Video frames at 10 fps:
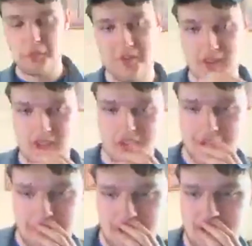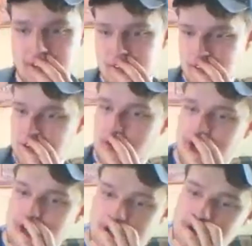something doesn't happen here. Okay,
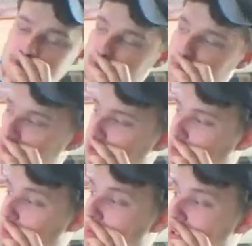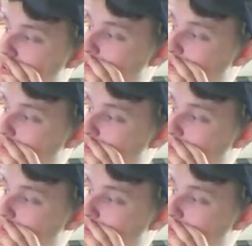Dad. Ooh, picked